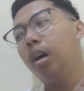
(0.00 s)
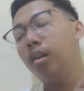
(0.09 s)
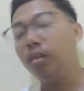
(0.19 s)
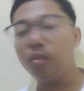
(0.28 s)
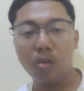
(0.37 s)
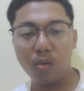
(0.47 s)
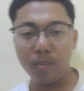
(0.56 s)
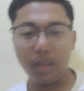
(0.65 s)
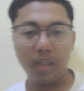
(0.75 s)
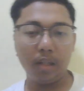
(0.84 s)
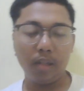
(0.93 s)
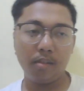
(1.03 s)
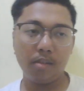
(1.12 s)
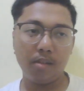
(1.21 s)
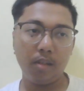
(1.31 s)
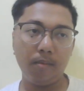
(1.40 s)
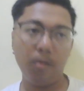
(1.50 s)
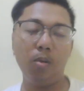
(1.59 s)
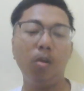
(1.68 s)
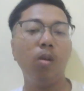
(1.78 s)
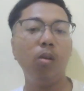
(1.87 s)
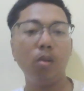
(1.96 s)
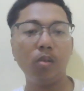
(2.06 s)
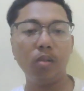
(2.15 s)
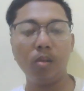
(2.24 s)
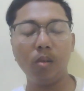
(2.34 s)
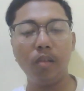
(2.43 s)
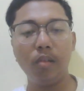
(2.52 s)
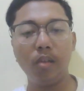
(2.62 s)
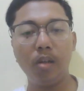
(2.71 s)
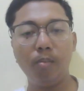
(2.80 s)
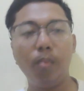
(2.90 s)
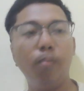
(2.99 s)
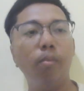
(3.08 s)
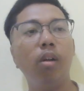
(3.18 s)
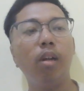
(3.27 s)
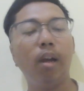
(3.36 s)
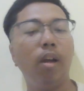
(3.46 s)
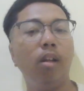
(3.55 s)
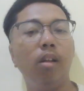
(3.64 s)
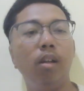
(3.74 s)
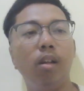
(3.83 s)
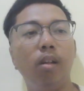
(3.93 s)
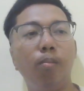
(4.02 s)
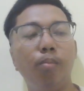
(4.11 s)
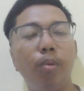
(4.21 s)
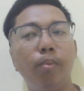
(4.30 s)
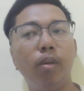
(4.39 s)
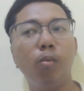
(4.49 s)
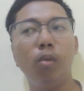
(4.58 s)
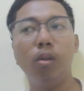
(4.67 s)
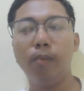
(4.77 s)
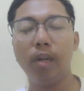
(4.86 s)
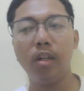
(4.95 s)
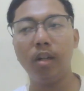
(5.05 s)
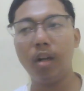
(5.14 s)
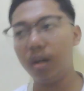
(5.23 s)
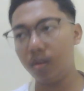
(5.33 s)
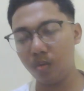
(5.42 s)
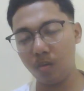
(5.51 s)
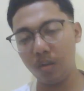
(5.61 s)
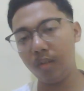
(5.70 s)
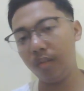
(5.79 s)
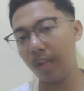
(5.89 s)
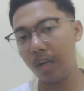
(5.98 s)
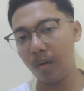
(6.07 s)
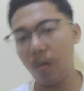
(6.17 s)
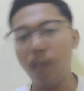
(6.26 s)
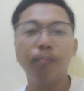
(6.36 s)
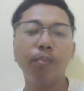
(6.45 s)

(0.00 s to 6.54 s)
discourse because if you don't use intonation, people will find it hard to understand you.